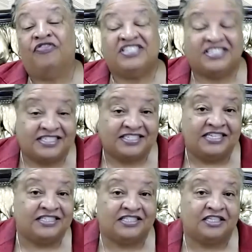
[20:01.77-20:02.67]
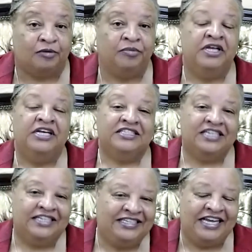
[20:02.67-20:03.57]
the system to
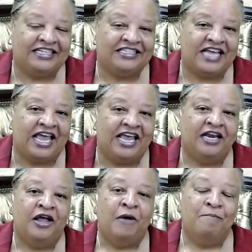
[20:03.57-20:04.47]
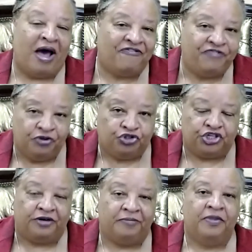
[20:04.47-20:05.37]
dictate my future.
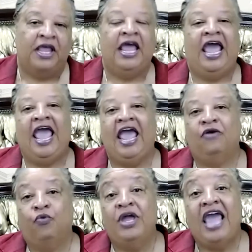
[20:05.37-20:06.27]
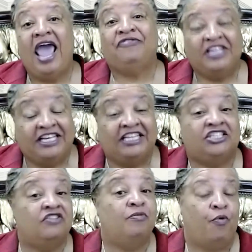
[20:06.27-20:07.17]
And we have to get
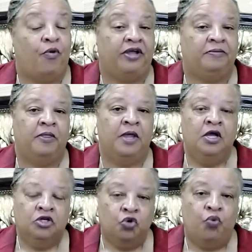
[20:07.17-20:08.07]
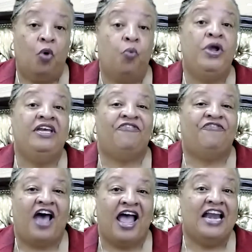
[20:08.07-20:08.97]
to the point to where we
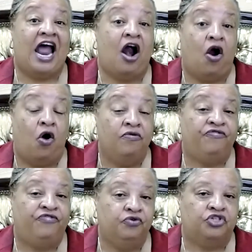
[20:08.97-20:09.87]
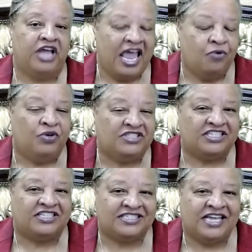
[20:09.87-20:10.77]
define our own future and what
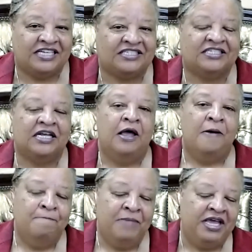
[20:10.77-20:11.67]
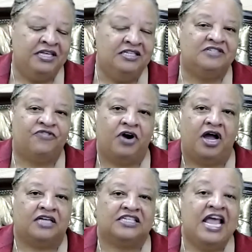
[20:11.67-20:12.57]
success means for
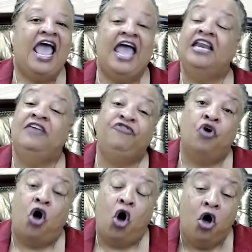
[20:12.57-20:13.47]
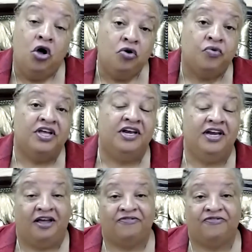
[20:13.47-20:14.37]
us. And if you're hungry
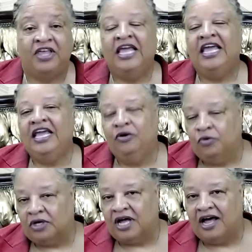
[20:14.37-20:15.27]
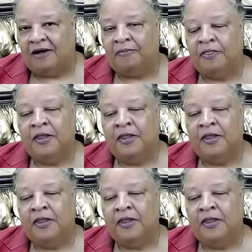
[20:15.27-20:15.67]
enough, it will come.